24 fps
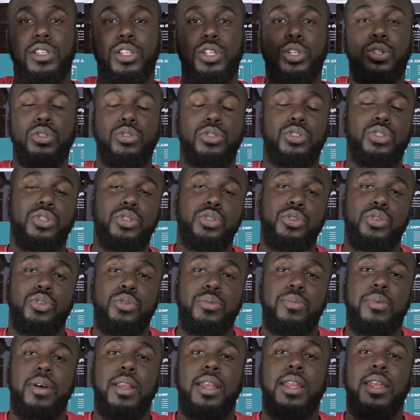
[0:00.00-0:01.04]

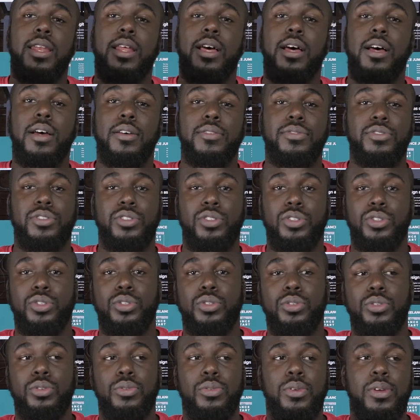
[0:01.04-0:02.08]
YouTube loves
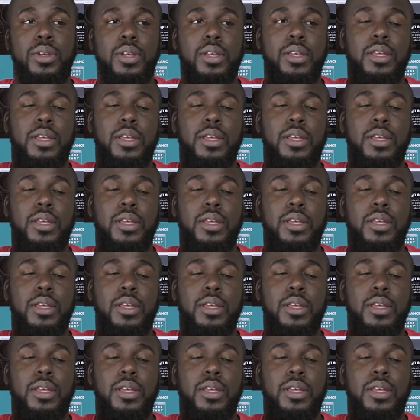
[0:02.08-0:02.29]
to